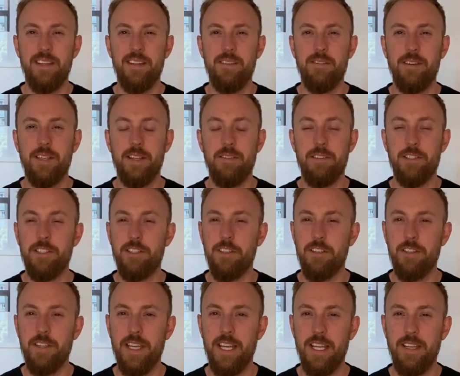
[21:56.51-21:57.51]
Whatever's not
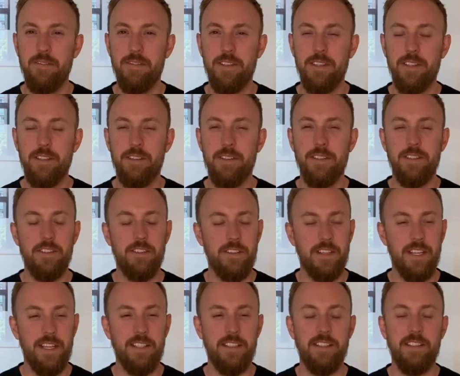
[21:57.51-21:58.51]
okay for you, it's
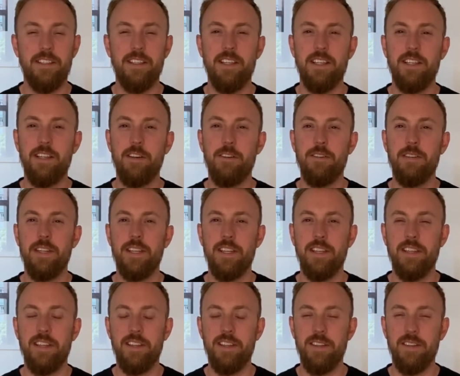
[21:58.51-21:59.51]
okay to say no
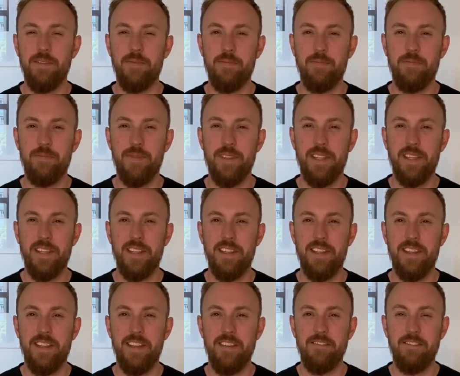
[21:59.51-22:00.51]
thank you.
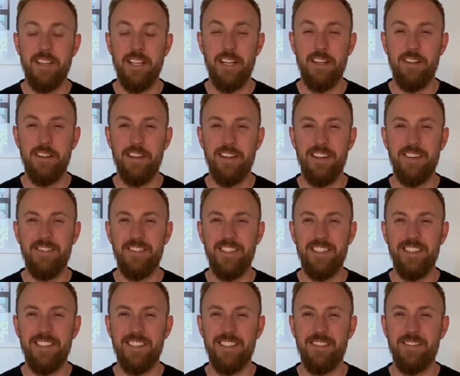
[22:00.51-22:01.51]
Really look after
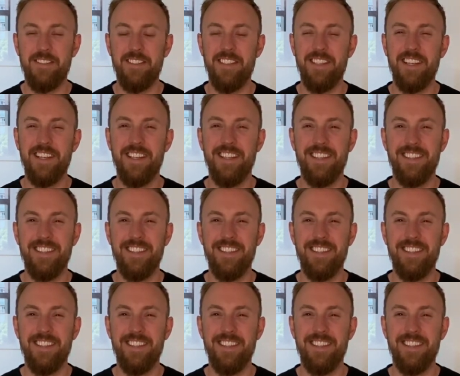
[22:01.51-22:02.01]
yourself today.